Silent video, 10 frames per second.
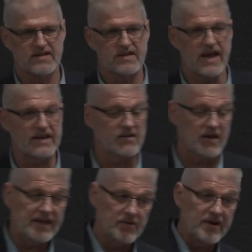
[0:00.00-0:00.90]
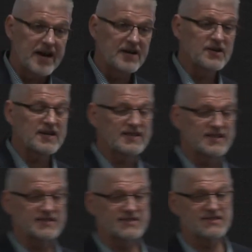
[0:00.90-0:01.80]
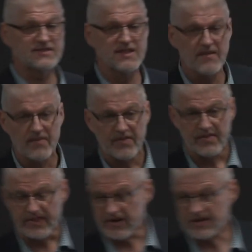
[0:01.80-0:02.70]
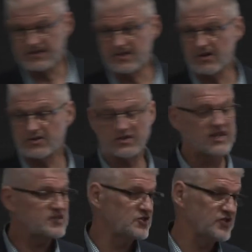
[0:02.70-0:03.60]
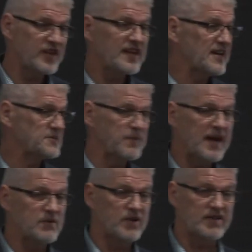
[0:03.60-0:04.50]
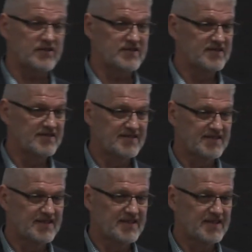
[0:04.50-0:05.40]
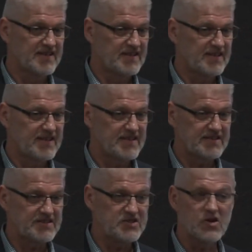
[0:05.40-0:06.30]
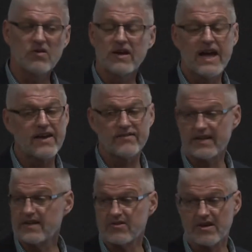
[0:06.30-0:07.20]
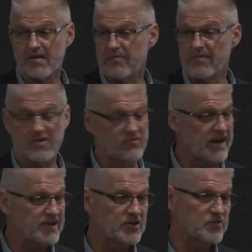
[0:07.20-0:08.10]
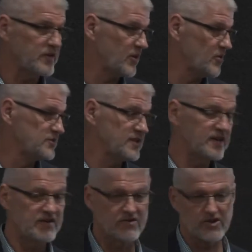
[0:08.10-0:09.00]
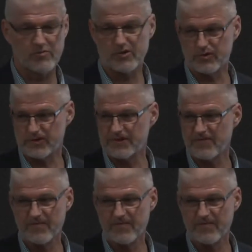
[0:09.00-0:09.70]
And the way I look at this is there is no such thing as bad weather. You only have either a raincoat with holes in it or no boots.